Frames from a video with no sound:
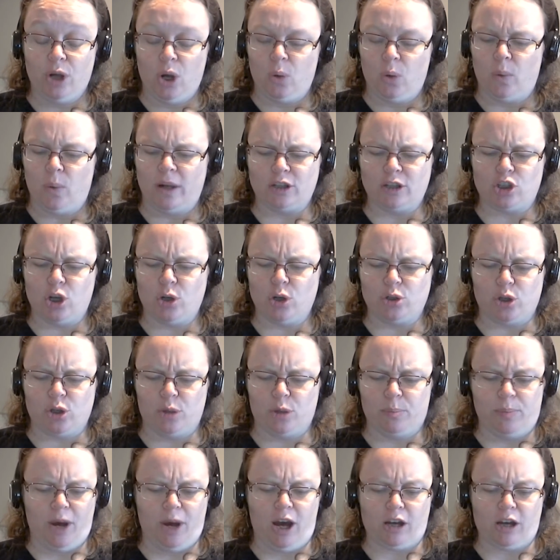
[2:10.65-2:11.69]
while Toto
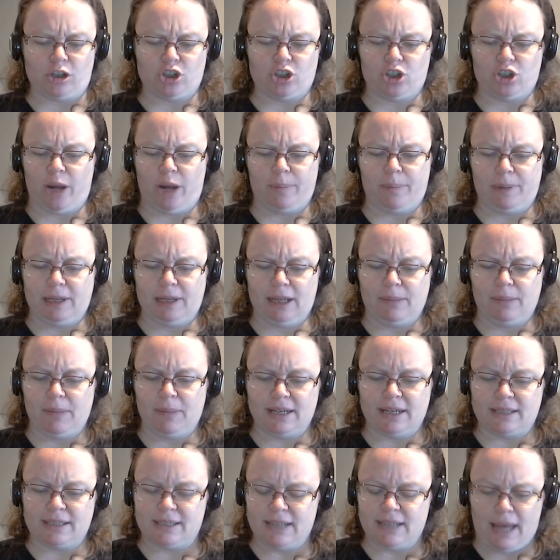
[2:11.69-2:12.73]
barked sharply and made
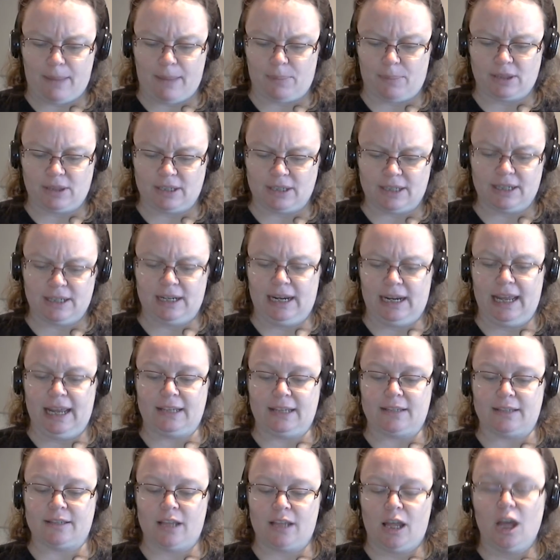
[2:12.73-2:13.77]
a snap at the tin
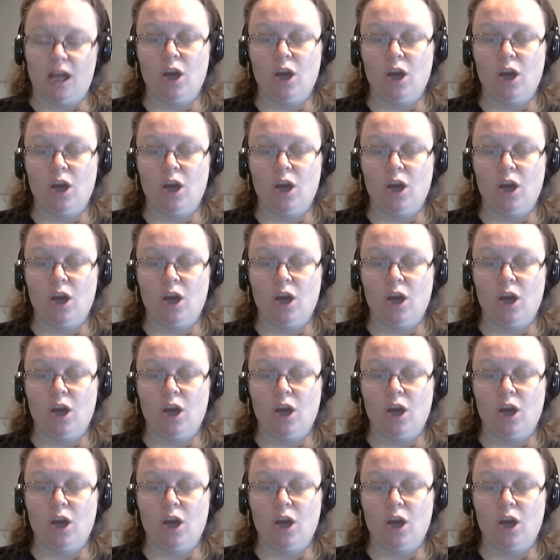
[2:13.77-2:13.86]
legs,